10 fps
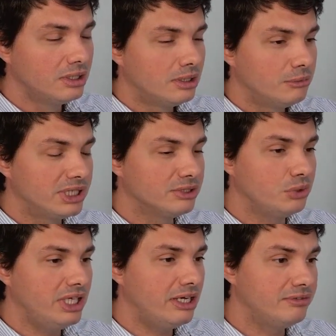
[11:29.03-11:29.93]
because we
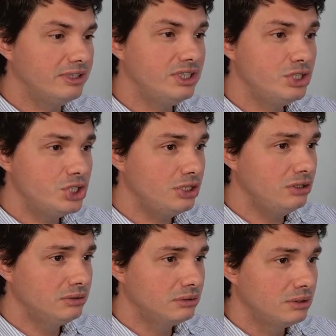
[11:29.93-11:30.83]
have the teaching,
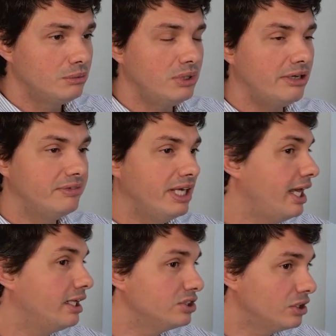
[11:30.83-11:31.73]
we have the
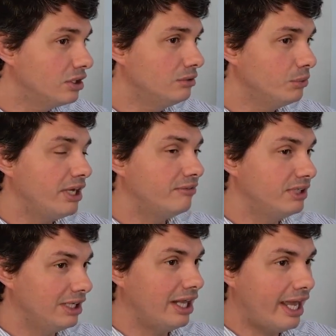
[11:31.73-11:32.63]
hands-on, we have the
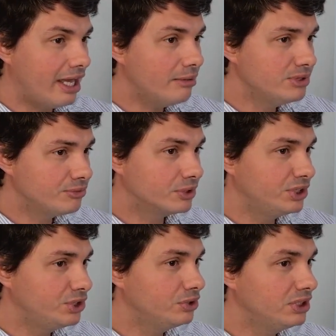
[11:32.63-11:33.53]
labs for
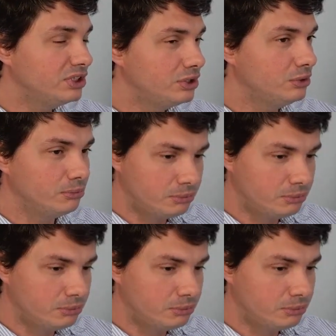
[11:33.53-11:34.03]
students to